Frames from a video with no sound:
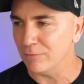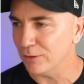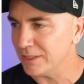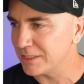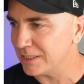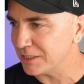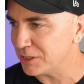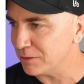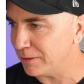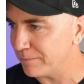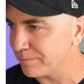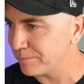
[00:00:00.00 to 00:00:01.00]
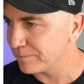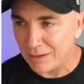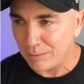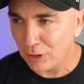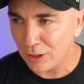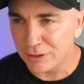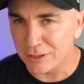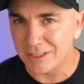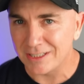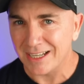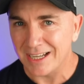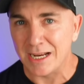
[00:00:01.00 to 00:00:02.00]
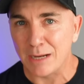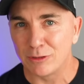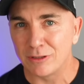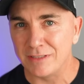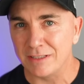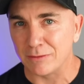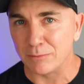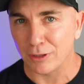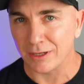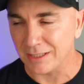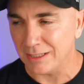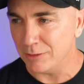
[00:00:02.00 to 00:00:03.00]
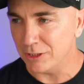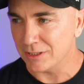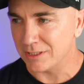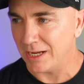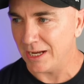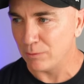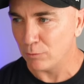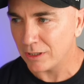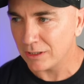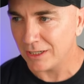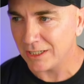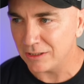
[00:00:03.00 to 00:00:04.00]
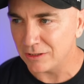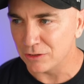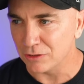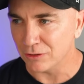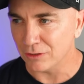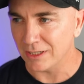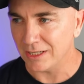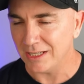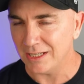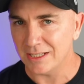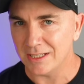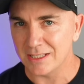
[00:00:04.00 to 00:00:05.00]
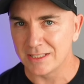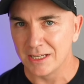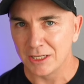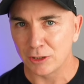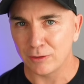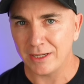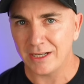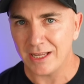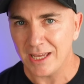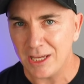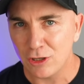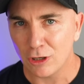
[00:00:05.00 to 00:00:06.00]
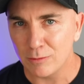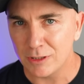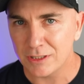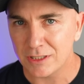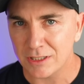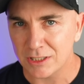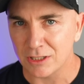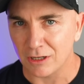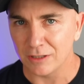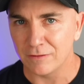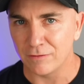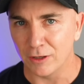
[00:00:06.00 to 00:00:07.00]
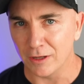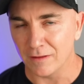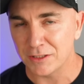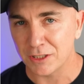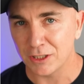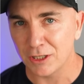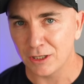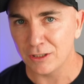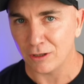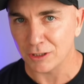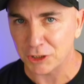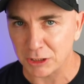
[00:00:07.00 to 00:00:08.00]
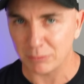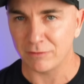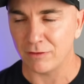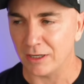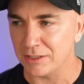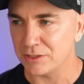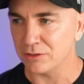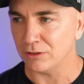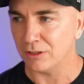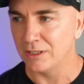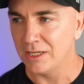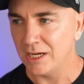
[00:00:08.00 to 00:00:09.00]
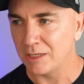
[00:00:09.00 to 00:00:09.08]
my voice. Let's do it. I've uploaded a number of different product images. And what I'd like you to do is create an e-commerce styled photo that's gonna go on a Shopify store.